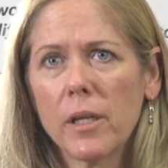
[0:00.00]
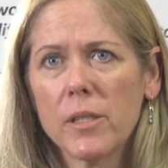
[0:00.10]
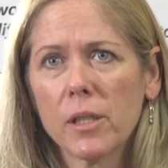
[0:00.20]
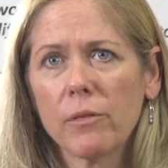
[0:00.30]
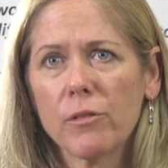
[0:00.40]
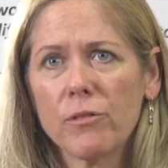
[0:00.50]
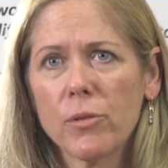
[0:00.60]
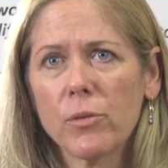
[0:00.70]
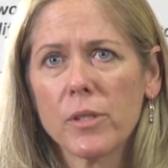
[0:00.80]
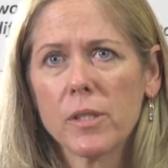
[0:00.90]
delivered
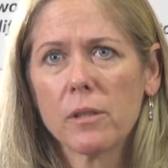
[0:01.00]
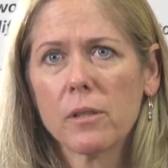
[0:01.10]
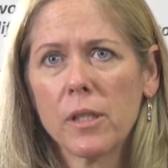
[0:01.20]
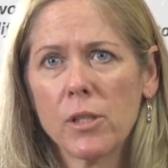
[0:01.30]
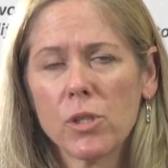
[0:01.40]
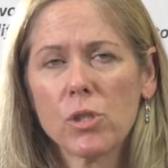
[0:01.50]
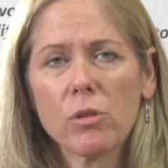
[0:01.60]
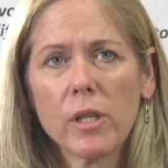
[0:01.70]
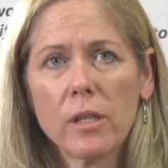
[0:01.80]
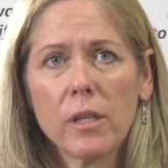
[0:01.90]
fuels
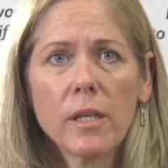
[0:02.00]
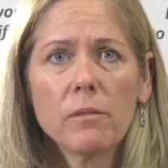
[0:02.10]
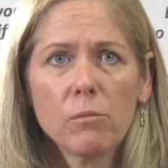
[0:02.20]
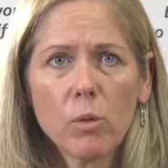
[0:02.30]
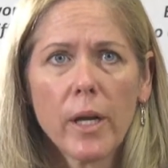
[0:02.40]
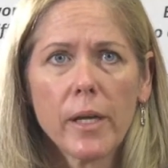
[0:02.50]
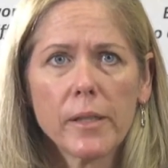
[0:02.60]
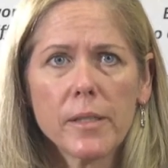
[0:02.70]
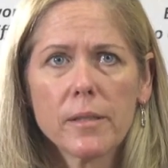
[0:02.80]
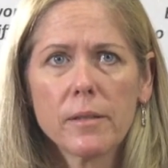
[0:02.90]
industry in Rhode Island.